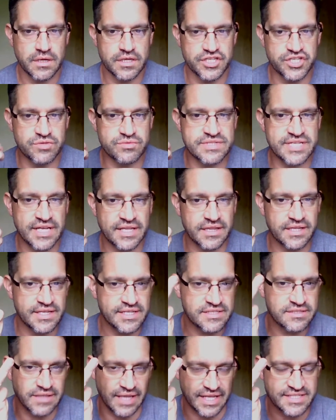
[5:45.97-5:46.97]

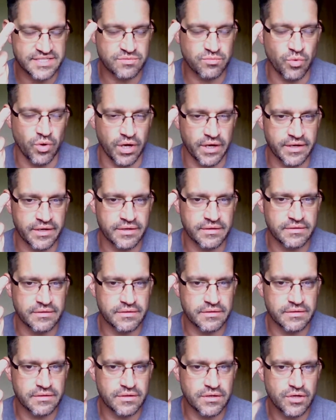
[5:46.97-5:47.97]
utilities, lights and water,
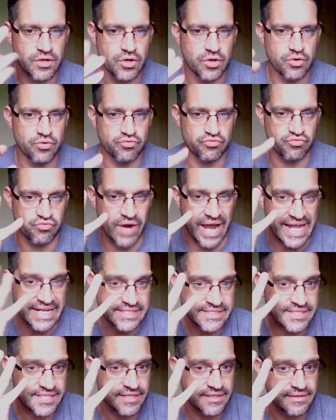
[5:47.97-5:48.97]

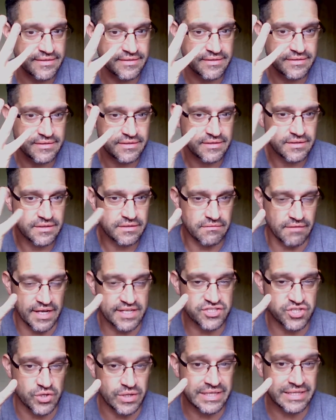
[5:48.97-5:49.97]
rent,
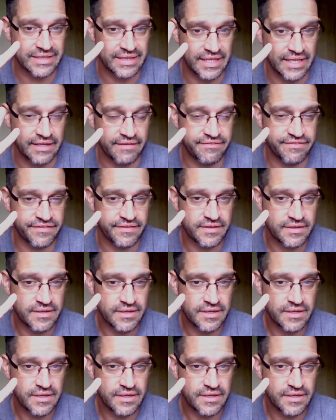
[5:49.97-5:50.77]
right? So you can live,